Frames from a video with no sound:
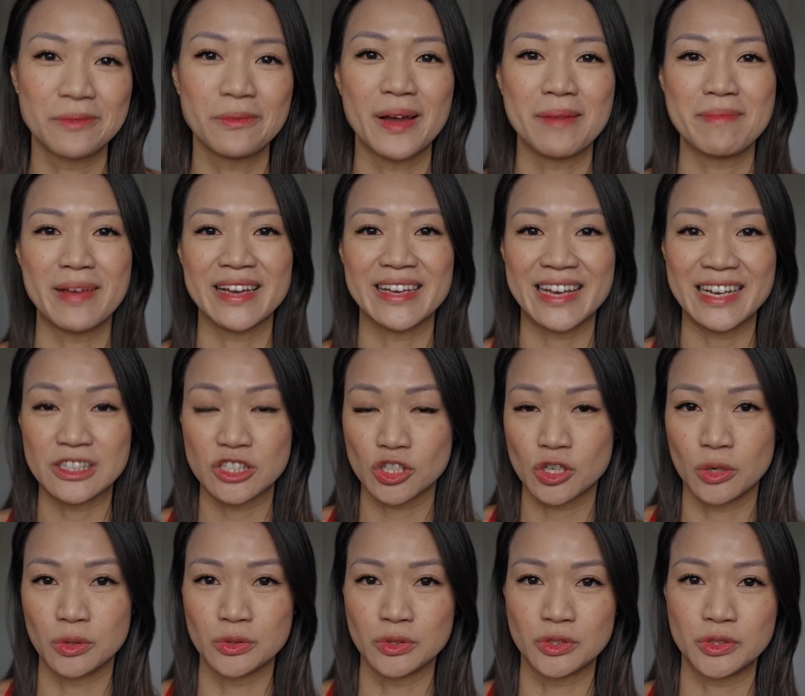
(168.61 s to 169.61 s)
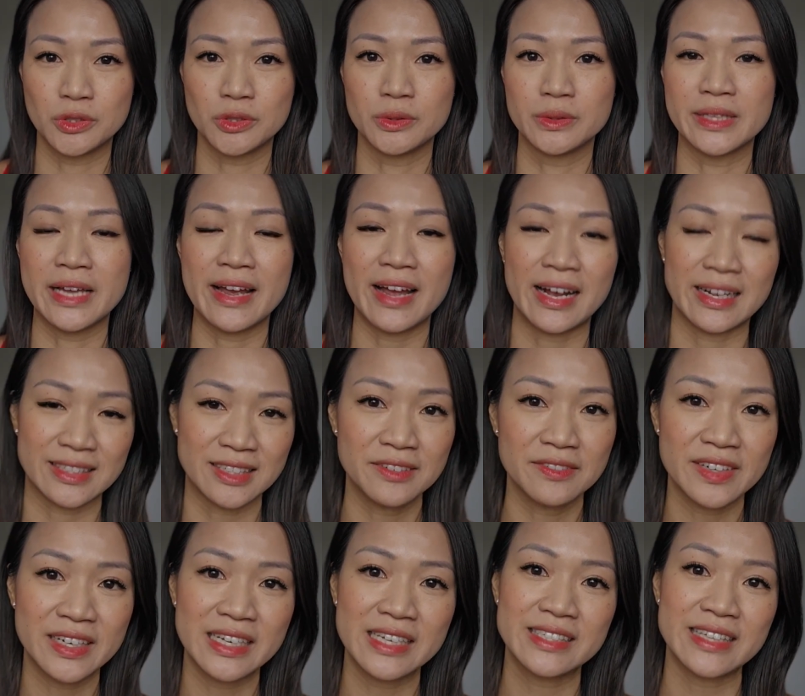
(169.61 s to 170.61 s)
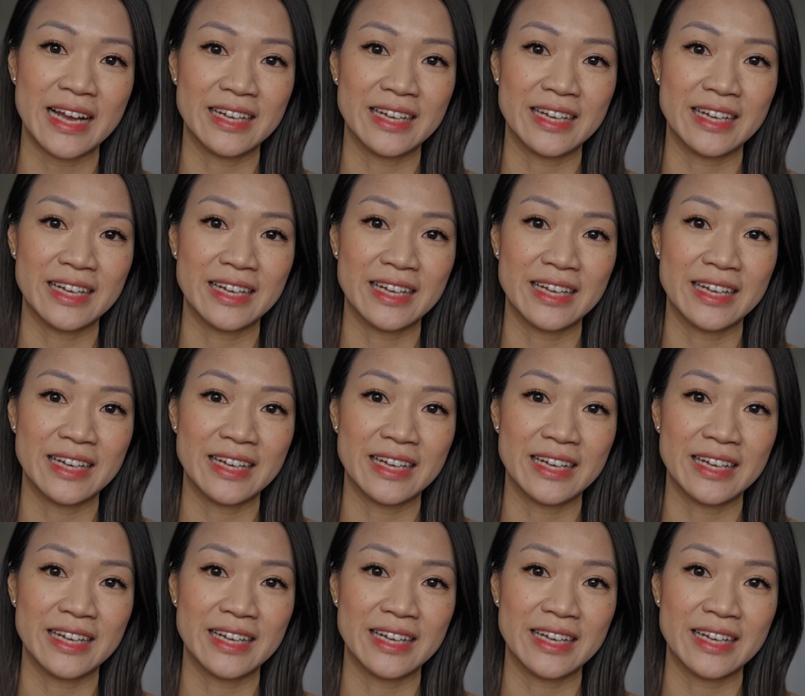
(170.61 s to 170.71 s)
when my kids goes to their activities,